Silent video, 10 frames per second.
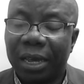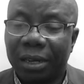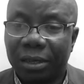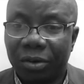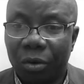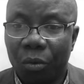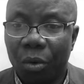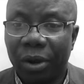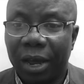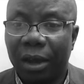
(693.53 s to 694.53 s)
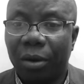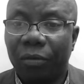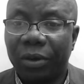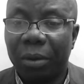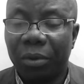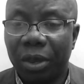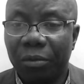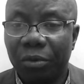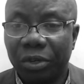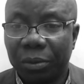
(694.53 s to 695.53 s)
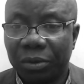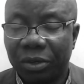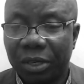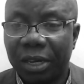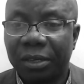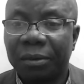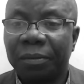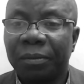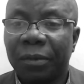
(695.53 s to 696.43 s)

is a rewarder of them. Hebrews chapter 6.